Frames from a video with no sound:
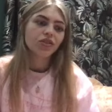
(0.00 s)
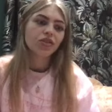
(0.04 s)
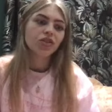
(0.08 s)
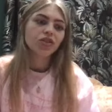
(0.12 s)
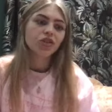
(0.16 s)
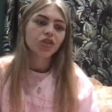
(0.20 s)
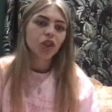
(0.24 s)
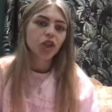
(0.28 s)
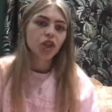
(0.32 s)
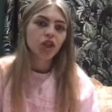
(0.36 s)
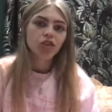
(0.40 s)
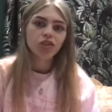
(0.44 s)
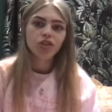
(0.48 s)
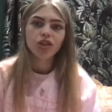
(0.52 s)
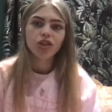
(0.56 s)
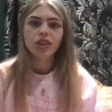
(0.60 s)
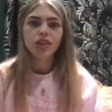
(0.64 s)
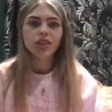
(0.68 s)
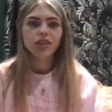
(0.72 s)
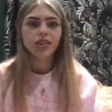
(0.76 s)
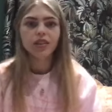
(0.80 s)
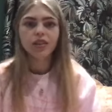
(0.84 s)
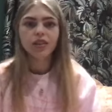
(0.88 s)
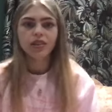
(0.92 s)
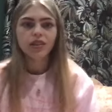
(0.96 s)

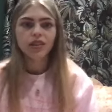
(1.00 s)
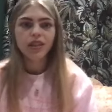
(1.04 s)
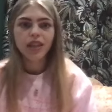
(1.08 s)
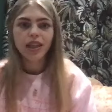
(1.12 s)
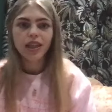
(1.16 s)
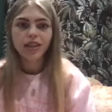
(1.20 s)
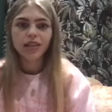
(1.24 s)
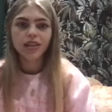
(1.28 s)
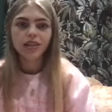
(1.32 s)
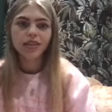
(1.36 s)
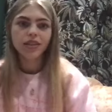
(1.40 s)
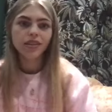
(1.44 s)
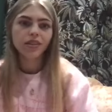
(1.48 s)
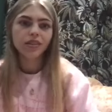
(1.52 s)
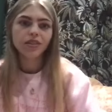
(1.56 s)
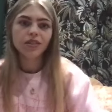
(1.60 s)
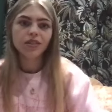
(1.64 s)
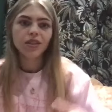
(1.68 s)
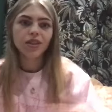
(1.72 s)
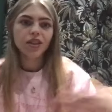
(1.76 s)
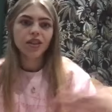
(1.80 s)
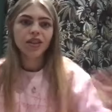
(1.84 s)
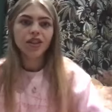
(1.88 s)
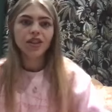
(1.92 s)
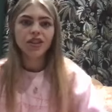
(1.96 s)
churches, cellars,
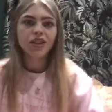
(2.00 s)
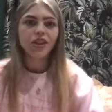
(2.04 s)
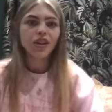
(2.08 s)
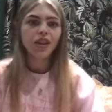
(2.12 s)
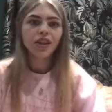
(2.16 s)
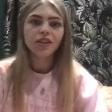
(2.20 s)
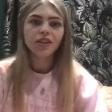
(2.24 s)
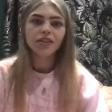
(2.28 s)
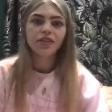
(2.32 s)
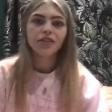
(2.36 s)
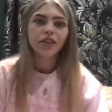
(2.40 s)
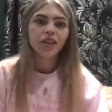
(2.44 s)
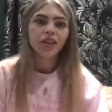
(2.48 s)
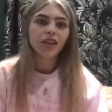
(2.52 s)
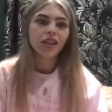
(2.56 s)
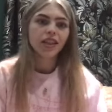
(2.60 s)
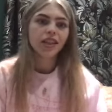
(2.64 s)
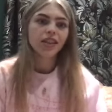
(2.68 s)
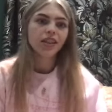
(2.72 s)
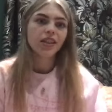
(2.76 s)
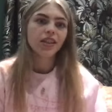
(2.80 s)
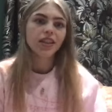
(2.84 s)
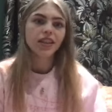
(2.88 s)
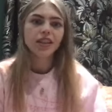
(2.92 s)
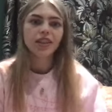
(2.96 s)
sci-fi,
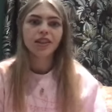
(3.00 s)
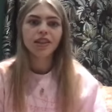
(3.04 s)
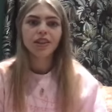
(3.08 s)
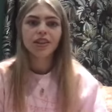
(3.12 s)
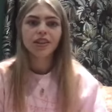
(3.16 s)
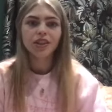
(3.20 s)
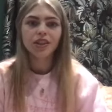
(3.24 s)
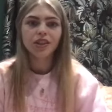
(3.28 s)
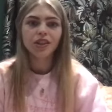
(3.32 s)
like, all